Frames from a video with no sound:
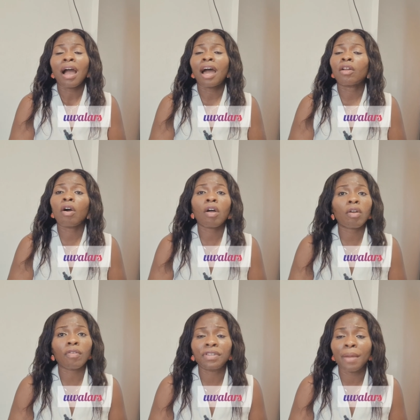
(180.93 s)
And
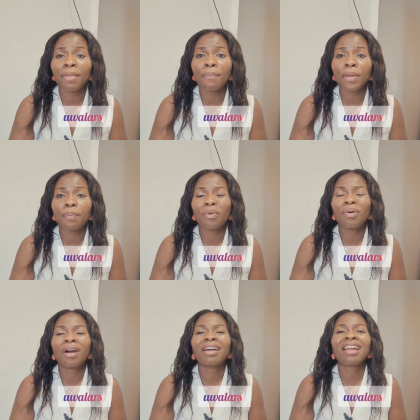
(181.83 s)
all of them, my
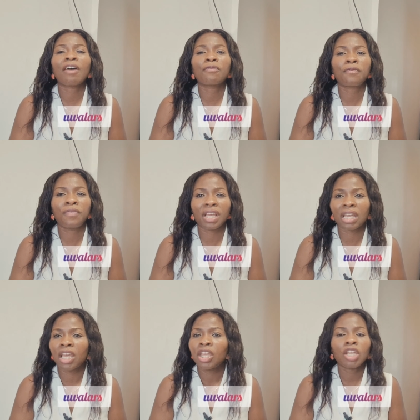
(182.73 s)
people, na
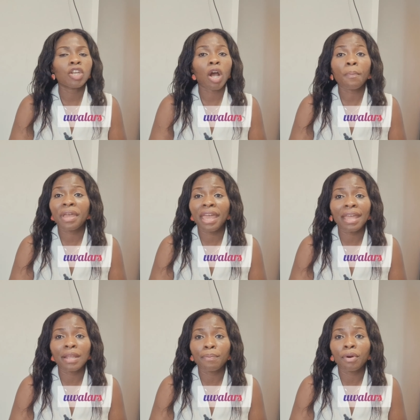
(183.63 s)
fake. He not pay
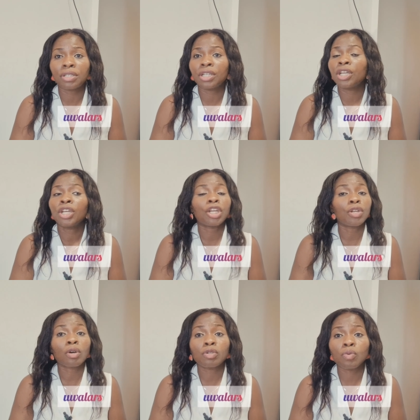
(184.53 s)
anybody,
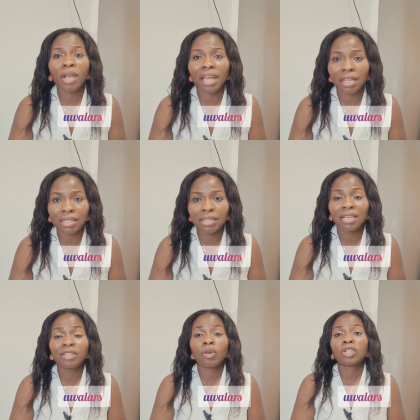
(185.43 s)
he not do anything.
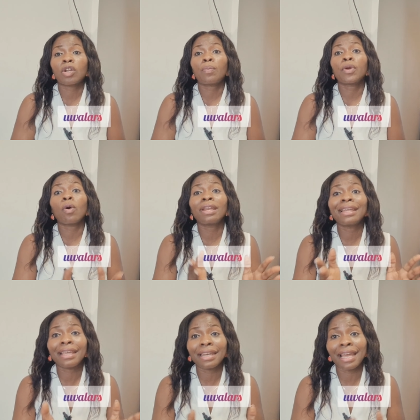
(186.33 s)
They talk, say, not be
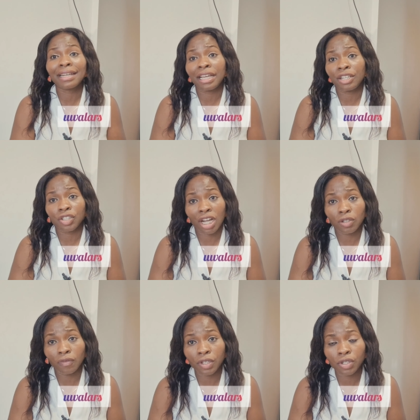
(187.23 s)
only in, I get in
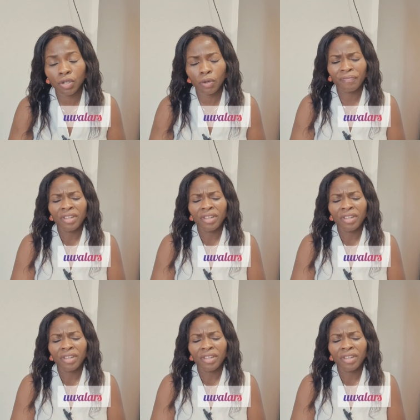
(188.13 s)
charge of this thing.